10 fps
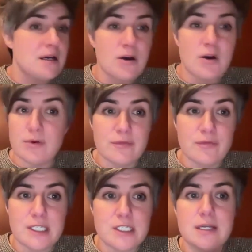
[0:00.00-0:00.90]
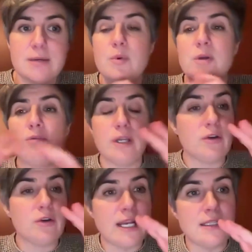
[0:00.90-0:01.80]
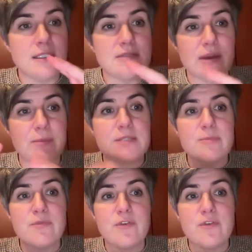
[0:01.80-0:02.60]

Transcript: on our own friendship. We recreated this famous